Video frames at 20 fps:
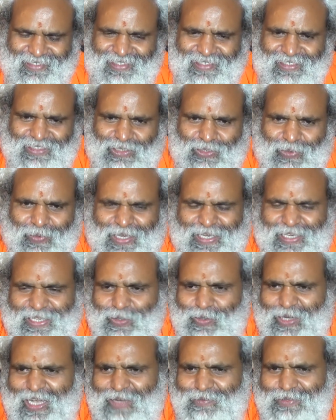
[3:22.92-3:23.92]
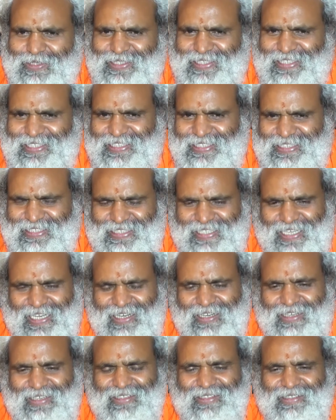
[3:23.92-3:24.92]
So when you have
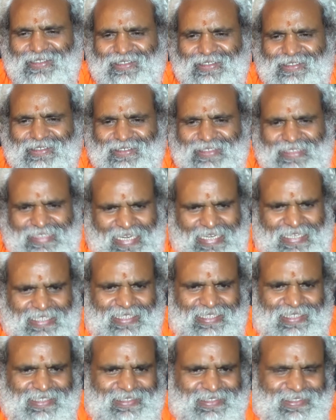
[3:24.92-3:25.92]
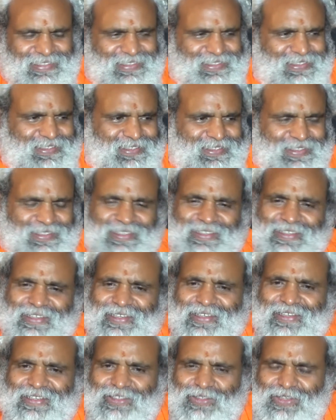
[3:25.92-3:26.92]
crystal deities,
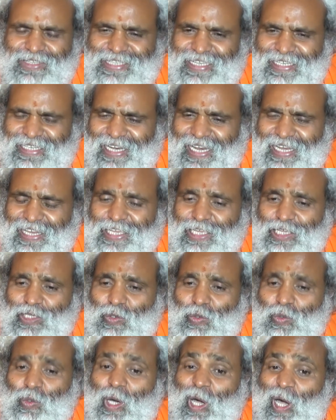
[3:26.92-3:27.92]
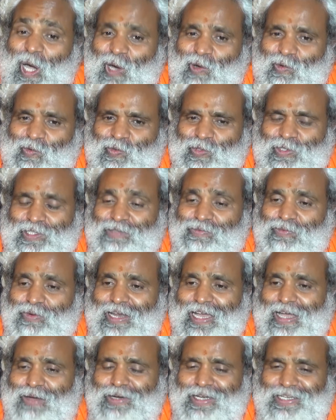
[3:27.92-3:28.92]
so generally you offer
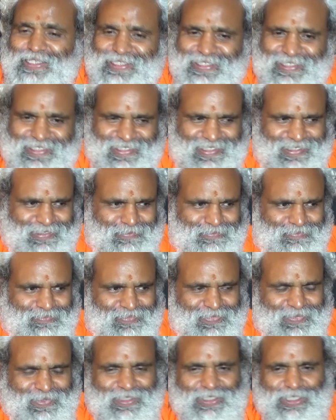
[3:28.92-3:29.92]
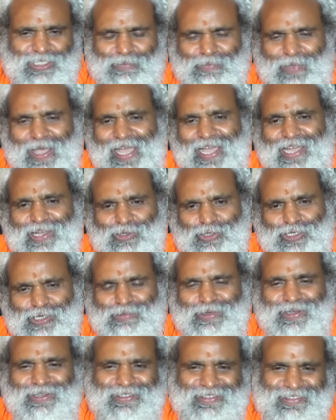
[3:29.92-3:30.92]
flowers, japa,
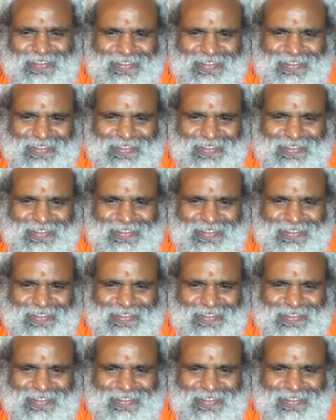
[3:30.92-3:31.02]
kusuma.